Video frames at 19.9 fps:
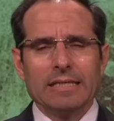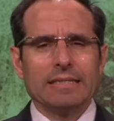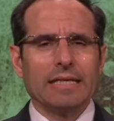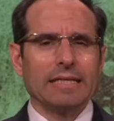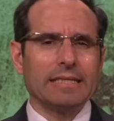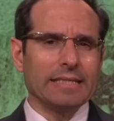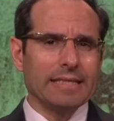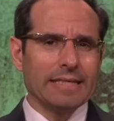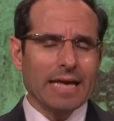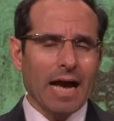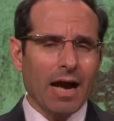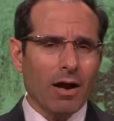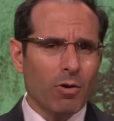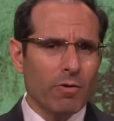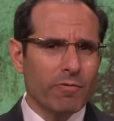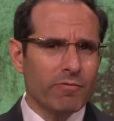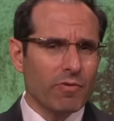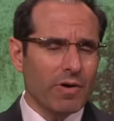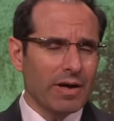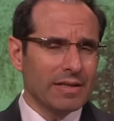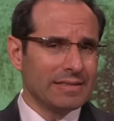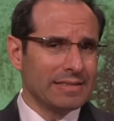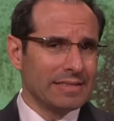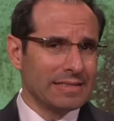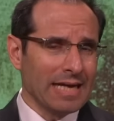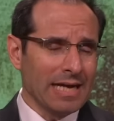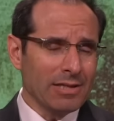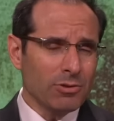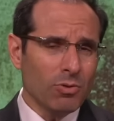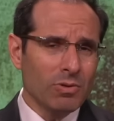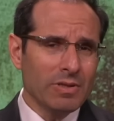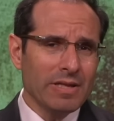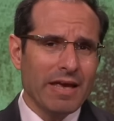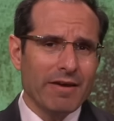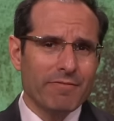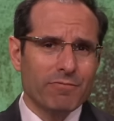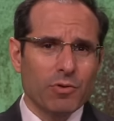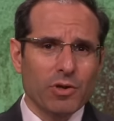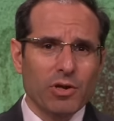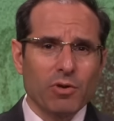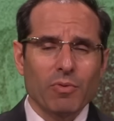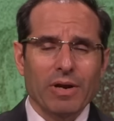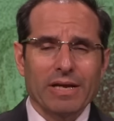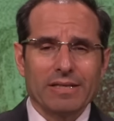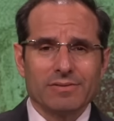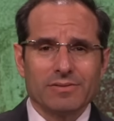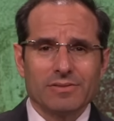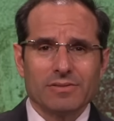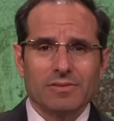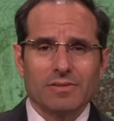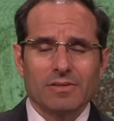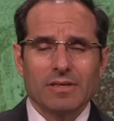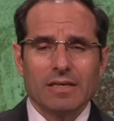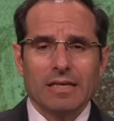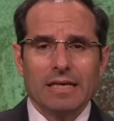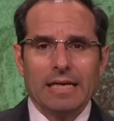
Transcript: that Yaakov did not only have regrets,